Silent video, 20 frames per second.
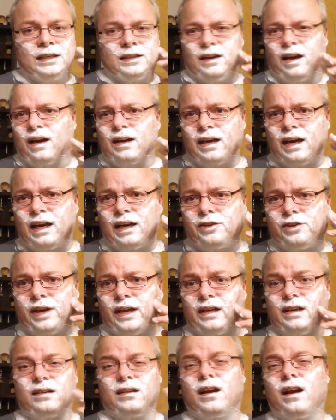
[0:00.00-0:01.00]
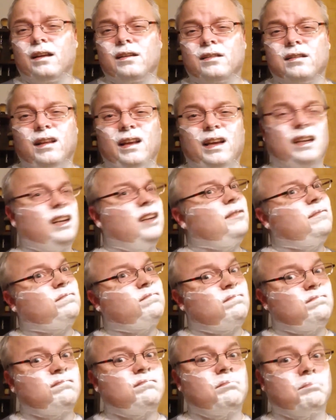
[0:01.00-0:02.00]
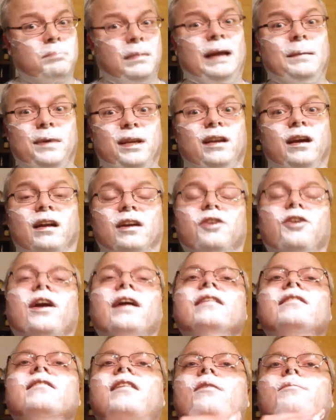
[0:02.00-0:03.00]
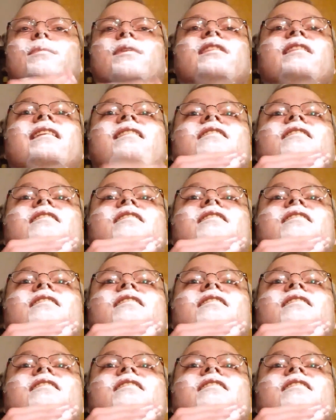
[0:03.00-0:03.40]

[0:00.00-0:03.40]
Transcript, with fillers: not hydrated, not slick, maybe not a great soap. But